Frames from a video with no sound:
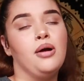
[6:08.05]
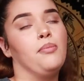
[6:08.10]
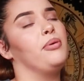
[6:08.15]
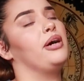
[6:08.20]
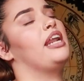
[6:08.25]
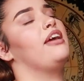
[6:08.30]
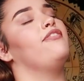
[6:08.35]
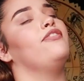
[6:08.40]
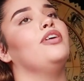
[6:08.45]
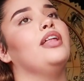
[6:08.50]

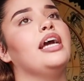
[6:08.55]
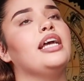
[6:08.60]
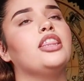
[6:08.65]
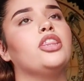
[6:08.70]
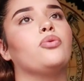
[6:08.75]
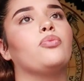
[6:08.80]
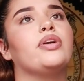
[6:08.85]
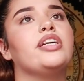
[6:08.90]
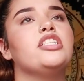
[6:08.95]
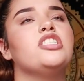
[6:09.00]
But I feel like
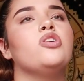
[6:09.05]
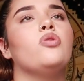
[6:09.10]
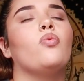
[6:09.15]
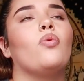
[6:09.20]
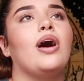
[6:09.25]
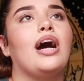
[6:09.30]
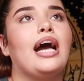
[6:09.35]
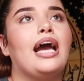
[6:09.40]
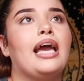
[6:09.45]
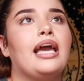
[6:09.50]
the reason
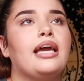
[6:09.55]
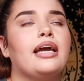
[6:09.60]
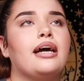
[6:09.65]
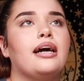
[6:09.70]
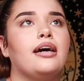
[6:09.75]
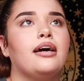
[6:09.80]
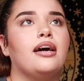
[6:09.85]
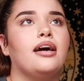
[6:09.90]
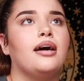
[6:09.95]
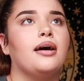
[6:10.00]
why
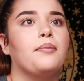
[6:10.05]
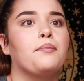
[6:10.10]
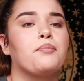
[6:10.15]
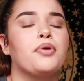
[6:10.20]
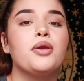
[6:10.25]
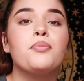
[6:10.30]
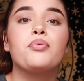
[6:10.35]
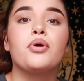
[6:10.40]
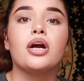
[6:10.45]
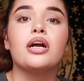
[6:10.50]

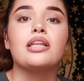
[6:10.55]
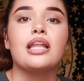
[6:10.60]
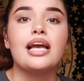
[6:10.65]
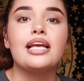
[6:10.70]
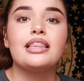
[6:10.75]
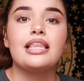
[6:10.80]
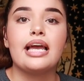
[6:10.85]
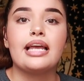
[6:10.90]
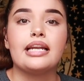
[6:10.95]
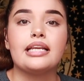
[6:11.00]
people are
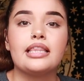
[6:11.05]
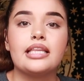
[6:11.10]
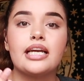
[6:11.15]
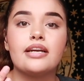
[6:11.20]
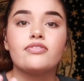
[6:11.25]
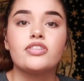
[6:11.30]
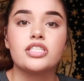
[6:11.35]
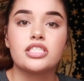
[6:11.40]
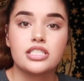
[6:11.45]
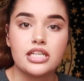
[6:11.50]
like that, and I think
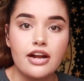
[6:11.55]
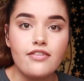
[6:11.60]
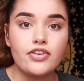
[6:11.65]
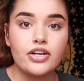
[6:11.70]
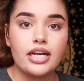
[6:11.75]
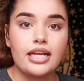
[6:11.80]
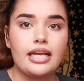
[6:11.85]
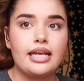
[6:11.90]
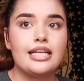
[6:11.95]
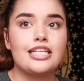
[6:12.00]
I've
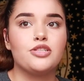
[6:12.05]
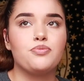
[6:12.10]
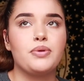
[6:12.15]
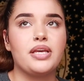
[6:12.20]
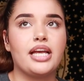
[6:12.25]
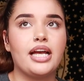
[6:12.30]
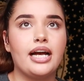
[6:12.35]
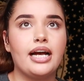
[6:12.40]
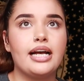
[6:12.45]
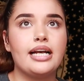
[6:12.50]
discovered it, is
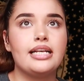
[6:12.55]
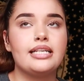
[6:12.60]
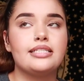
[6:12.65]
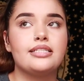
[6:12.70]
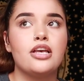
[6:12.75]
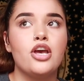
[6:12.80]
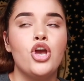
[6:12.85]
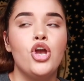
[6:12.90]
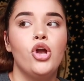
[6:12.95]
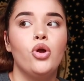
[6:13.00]

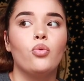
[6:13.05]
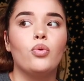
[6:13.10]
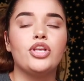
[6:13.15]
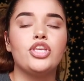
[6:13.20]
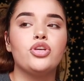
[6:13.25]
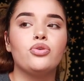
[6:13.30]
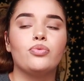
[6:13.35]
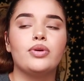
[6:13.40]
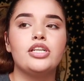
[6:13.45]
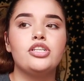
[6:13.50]
because
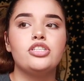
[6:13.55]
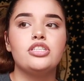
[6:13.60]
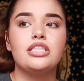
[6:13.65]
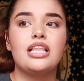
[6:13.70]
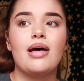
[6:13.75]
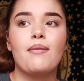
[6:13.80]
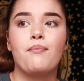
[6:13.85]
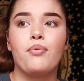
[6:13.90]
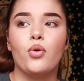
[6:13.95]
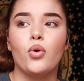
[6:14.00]
when you reach to
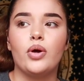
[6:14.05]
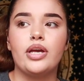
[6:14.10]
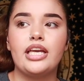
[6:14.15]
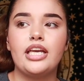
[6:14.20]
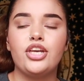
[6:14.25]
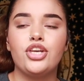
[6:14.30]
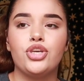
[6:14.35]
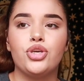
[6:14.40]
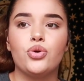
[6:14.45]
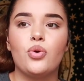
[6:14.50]
that
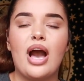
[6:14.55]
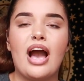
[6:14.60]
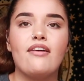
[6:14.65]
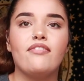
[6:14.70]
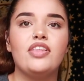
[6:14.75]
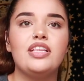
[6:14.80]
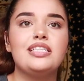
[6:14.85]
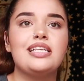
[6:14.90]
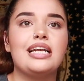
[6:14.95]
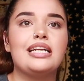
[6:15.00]
point, you
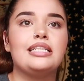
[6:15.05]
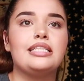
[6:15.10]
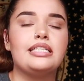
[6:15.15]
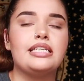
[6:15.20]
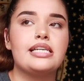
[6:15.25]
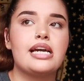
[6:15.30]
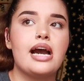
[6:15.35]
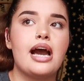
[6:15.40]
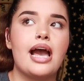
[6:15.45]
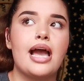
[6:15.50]
have this
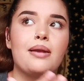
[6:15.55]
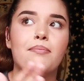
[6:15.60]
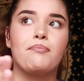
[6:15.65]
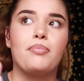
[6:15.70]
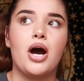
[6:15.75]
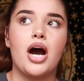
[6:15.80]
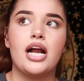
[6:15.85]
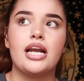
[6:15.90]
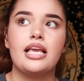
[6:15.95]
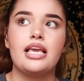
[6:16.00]
idea and
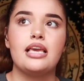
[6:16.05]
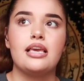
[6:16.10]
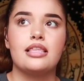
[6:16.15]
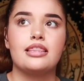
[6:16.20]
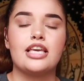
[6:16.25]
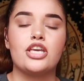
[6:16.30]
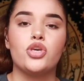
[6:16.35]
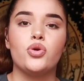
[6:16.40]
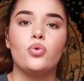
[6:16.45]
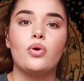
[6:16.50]
body
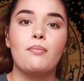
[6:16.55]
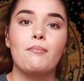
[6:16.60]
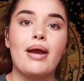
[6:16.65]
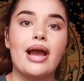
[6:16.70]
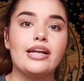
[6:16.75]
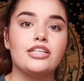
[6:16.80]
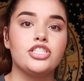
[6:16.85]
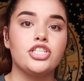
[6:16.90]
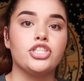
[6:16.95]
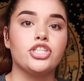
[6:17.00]
that you
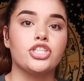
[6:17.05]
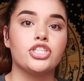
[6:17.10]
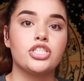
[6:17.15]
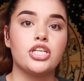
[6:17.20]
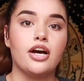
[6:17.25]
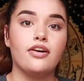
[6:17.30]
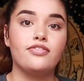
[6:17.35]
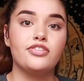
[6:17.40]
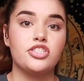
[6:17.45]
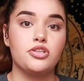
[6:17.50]
imagine
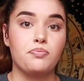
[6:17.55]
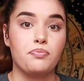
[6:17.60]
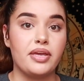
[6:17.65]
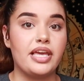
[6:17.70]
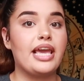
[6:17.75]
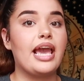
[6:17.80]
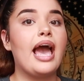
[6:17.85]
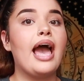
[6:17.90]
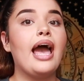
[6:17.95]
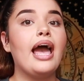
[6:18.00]
yourself to
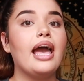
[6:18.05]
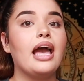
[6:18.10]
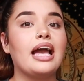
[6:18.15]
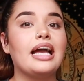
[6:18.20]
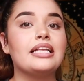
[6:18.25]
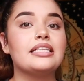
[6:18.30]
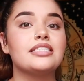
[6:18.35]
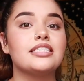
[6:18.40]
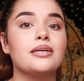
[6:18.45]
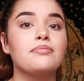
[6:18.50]
be at,
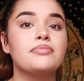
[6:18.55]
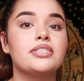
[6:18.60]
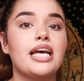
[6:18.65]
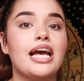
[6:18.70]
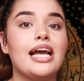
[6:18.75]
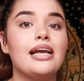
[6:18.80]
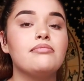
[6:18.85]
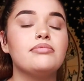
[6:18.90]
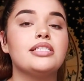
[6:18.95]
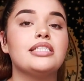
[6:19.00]
and
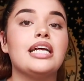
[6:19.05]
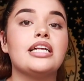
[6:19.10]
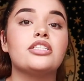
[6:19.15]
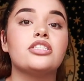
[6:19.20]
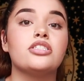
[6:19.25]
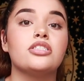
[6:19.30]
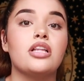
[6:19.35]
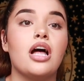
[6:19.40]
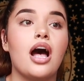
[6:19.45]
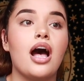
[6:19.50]
sometimes
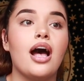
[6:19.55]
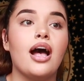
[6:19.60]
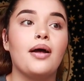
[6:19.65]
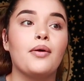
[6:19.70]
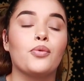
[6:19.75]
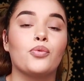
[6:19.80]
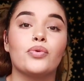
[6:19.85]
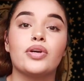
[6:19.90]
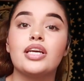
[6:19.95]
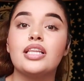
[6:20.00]
that's
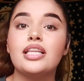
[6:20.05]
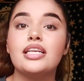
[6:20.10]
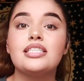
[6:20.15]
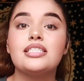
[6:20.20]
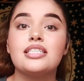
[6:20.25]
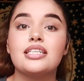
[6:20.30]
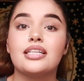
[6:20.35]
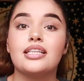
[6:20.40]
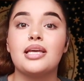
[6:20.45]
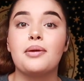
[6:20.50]
not
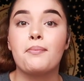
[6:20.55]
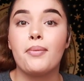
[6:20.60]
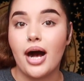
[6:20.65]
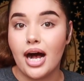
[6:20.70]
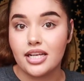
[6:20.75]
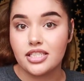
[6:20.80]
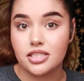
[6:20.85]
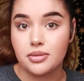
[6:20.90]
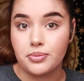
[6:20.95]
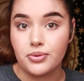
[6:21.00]
realistically
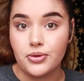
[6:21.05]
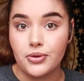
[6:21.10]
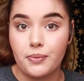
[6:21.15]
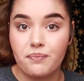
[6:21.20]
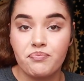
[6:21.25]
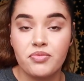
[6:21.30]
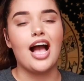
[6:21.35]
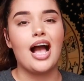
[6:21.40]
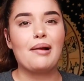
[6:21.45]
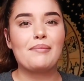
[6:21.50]

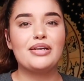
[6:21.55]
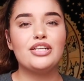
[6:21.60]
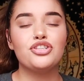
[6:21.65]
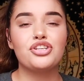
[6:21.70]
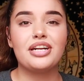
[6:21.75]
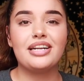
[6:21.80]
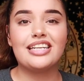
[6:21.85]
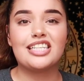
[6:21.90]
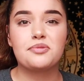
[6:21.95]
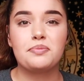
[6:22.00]
possible. I'm gonna
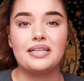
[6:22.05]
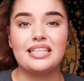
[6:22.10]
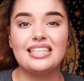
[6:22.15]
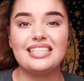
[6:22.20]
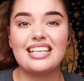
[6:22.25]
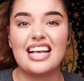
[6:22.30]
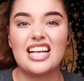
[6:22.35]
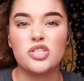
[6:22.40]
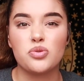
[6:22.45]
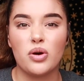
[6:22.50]
try to explain
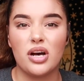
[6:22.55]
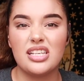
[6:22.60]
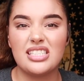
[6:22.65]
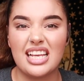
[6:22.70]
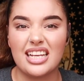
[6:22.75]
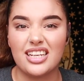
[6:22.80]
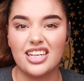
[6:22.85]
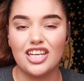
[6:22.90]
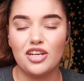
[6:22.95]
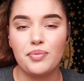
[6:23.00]
this as well as
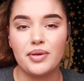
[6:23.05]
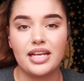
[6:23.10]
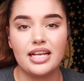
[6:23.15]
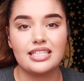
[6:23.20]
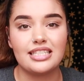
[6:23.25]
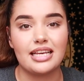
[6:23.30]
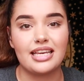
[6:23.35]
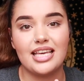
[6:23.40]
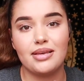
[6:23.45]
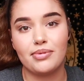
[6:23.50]
I could
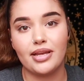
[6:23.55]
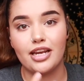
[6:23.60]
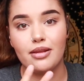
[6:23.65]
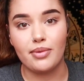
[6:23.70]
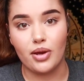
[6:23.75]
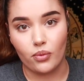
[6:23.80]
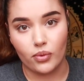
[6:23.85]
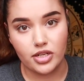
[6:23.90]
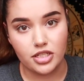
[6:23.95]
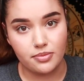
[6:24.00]
because I keep getting
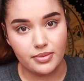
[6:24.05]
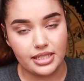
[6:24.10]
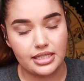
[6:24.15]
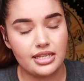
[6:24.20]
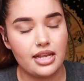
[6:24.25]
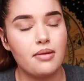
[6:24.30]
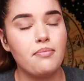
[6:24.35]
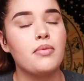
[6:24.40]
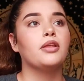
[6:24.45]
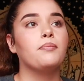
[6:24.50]
my words
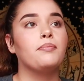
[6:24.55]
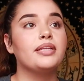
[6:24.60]
mixed up.